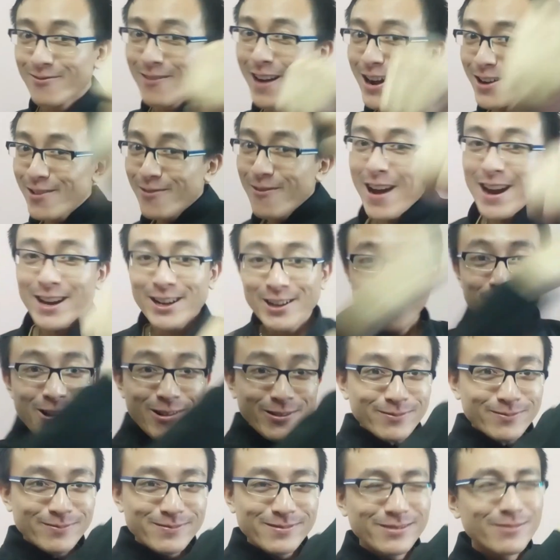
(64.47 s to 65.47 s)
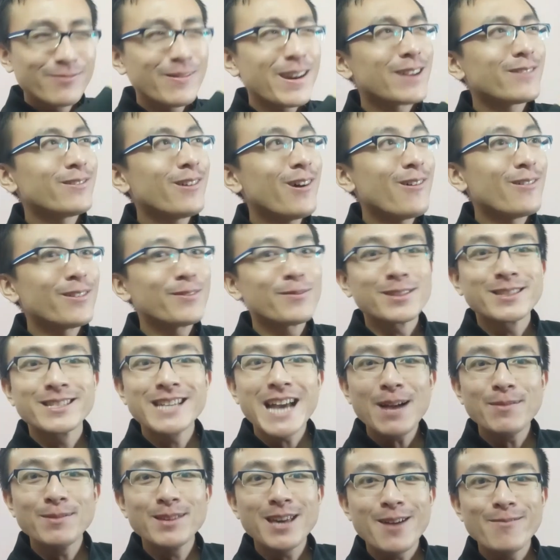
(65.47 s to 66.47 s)
Right, hook. Wait, no, it was
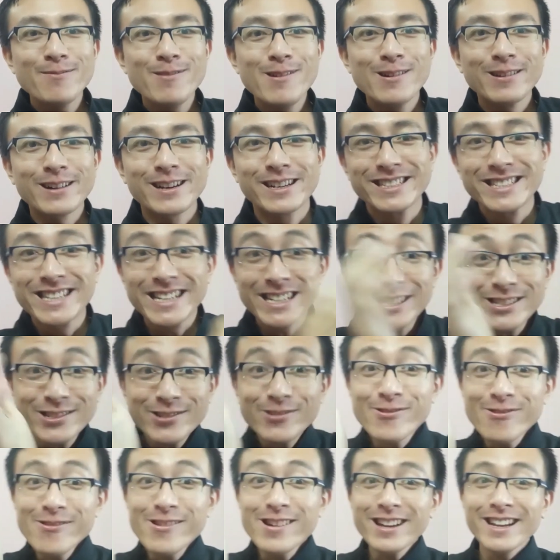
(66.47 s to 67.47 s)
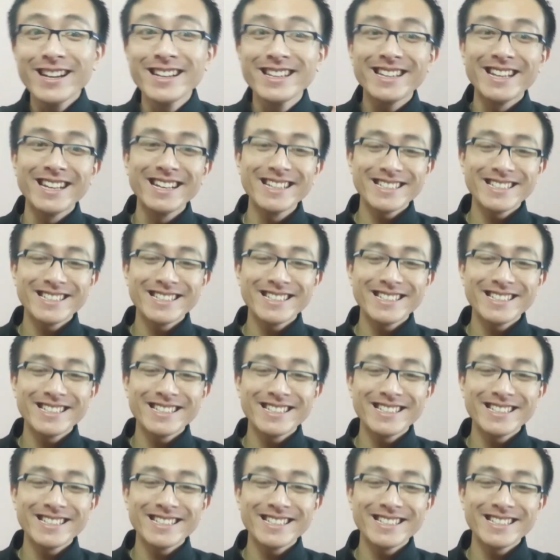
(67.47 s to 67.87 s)
jab, hook. Just do it.